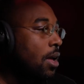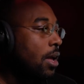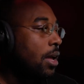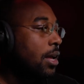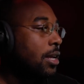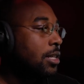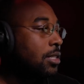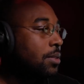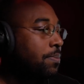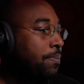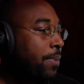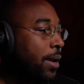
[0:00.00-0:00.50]

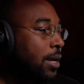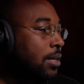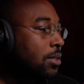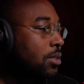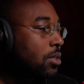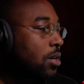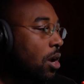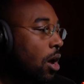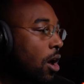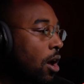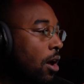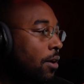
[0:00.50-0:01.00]
is
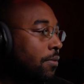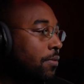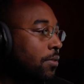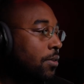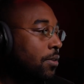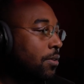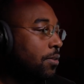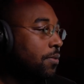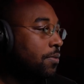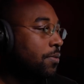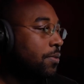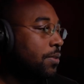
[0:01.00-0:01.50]
based off
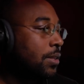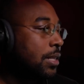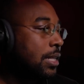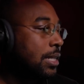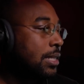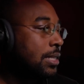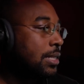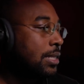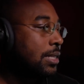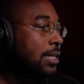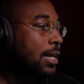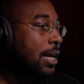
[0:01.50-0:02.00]
of
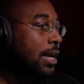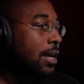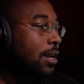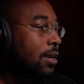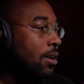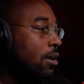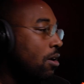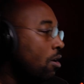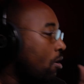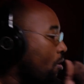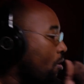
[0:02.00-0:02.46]
this set,